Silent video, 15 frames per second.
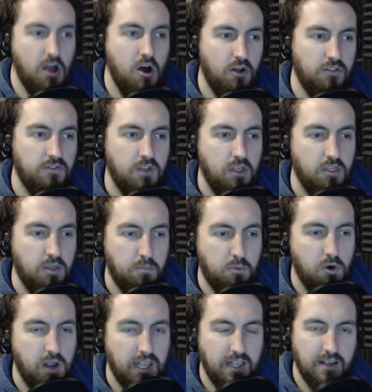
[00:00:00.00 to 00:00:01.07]
on the
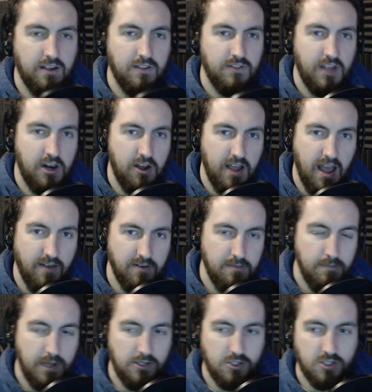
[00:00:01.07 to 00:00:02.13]
break that I haven't
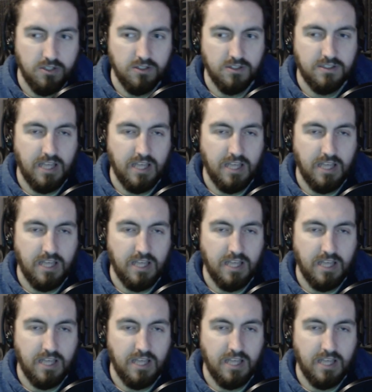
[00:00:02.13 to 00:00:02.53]
mentioned,